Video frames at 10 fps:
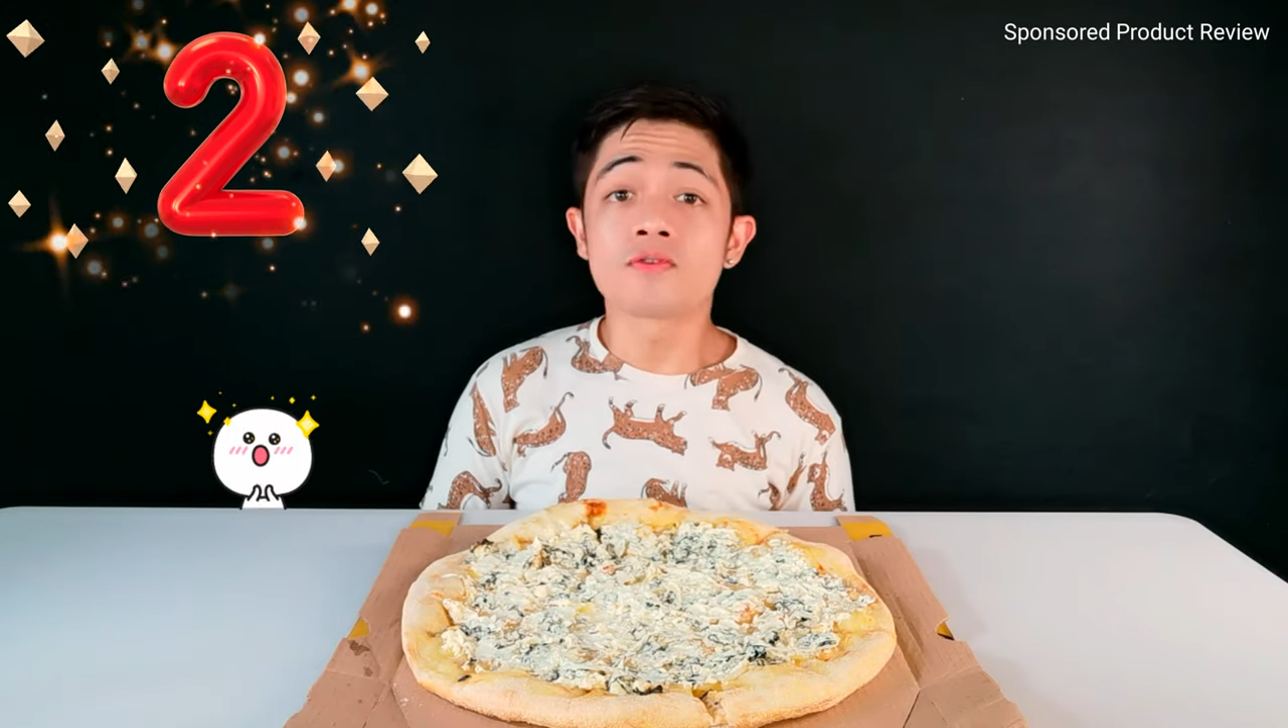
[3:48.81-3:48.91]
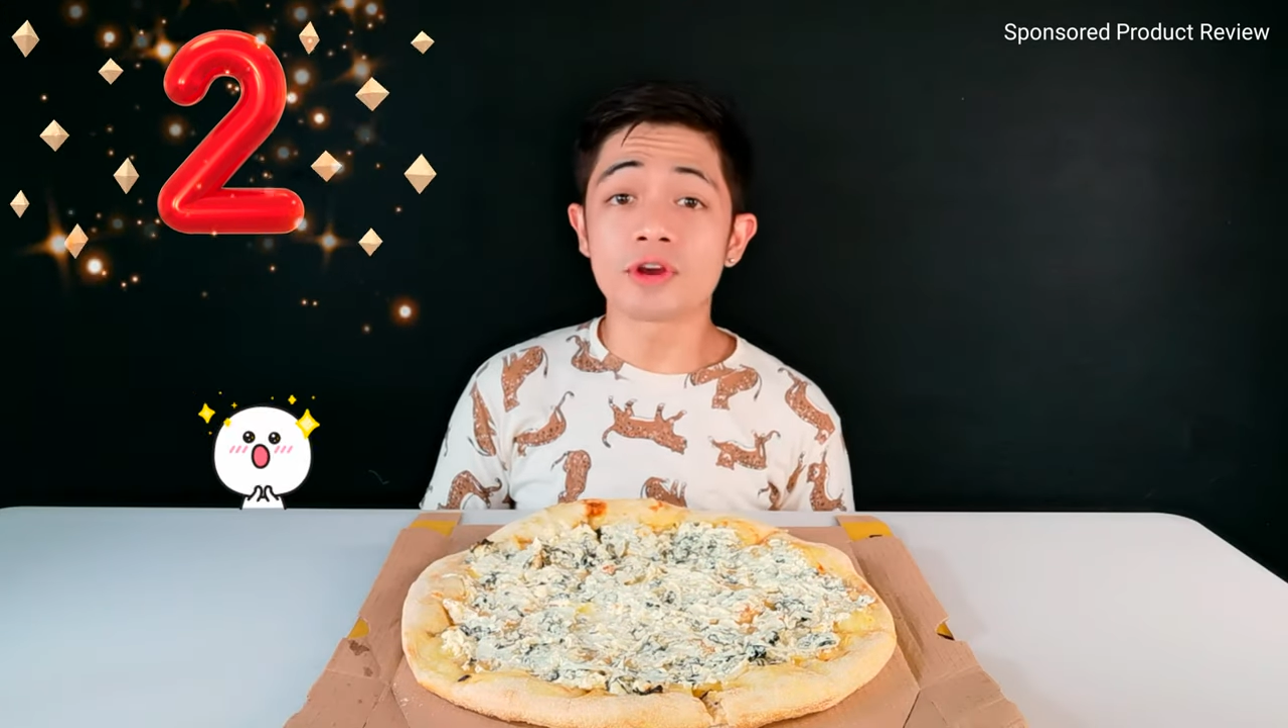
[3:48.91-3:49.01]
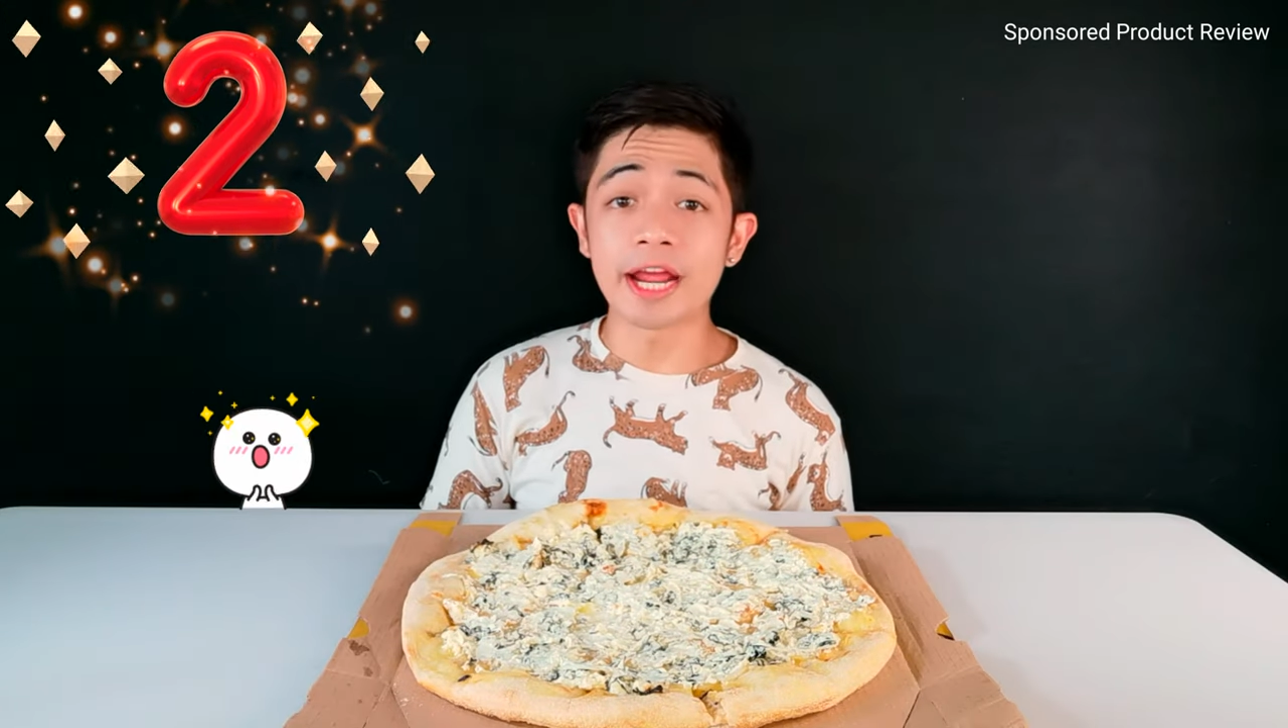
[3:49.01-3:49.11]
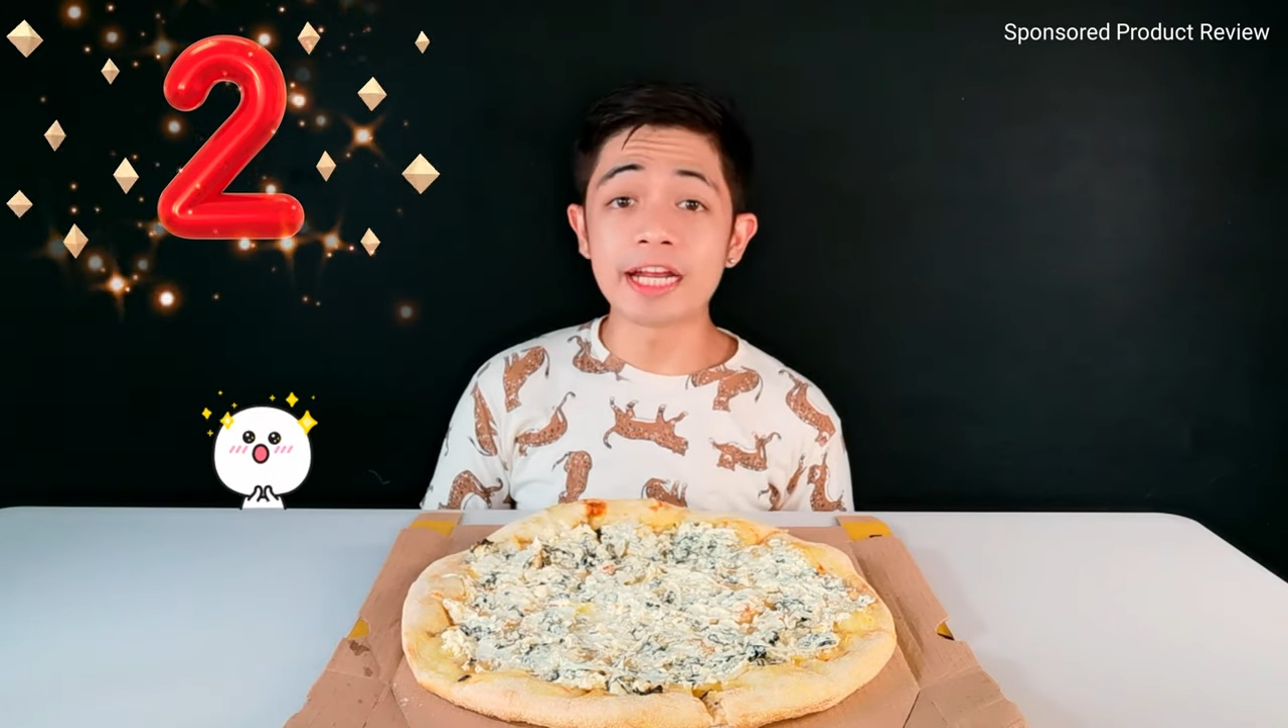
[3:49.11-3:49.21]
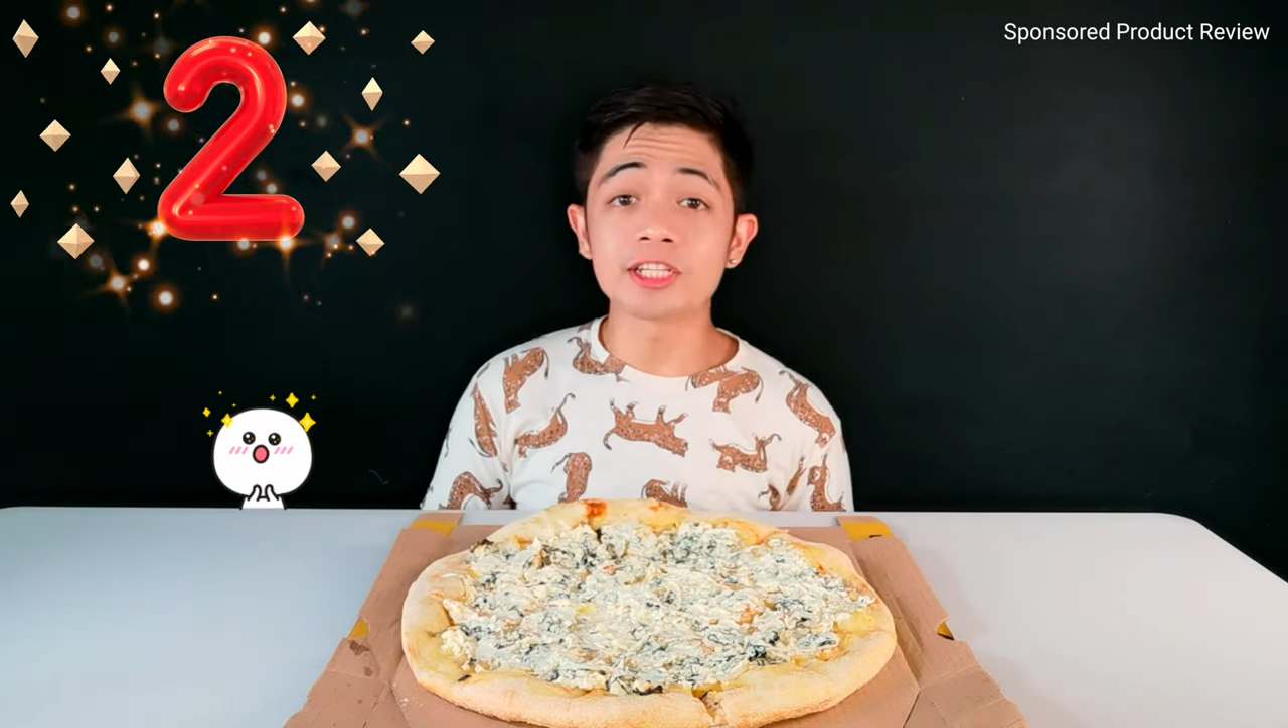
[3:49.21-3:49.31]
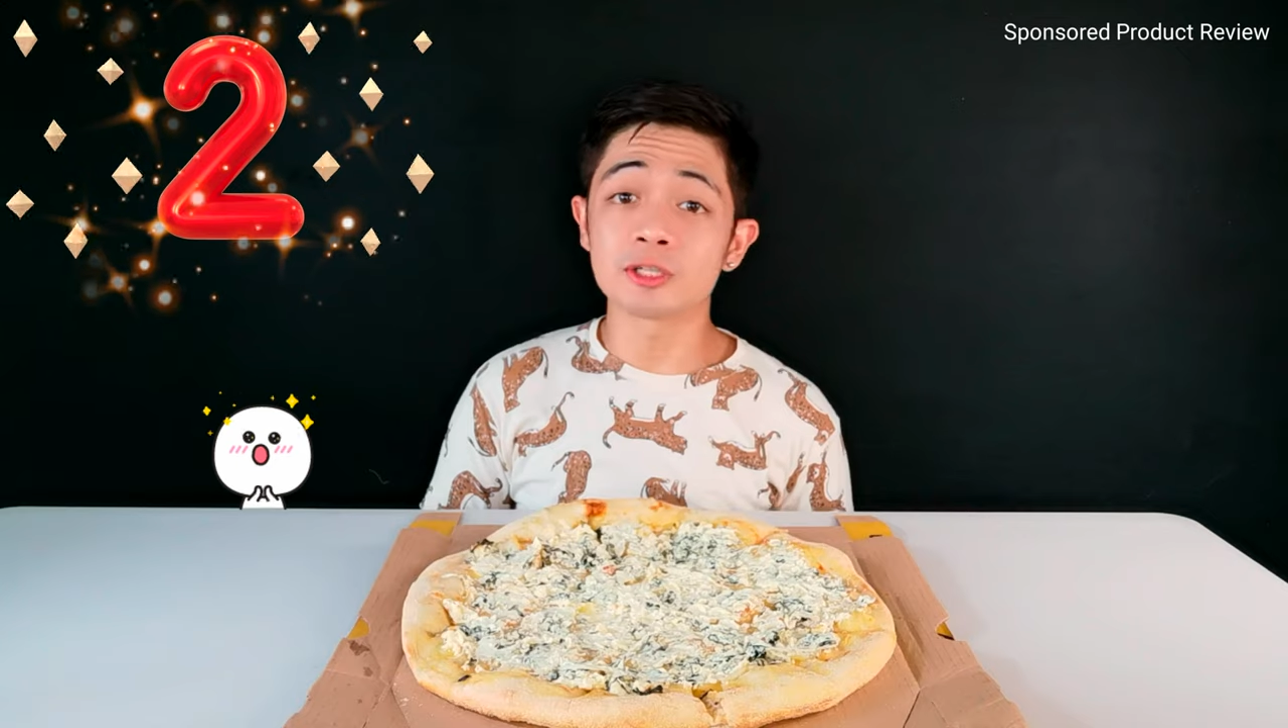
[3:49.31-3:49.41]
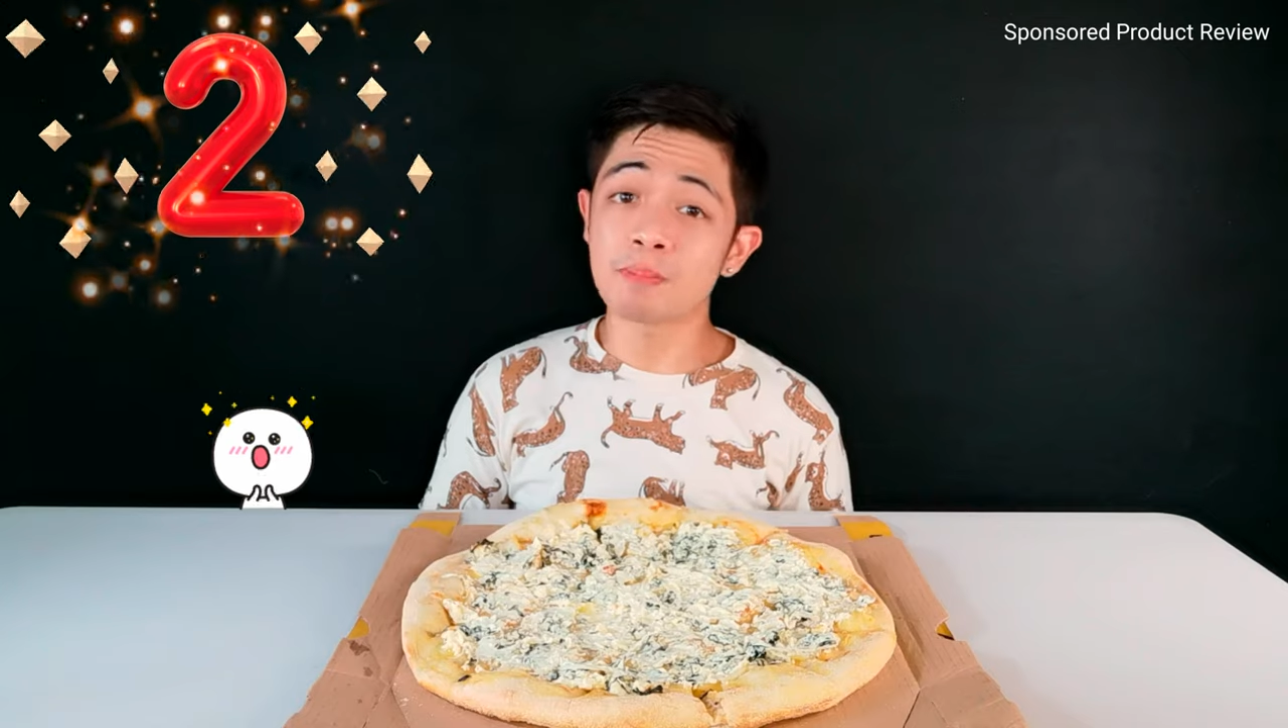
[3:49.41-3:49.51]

for Angel's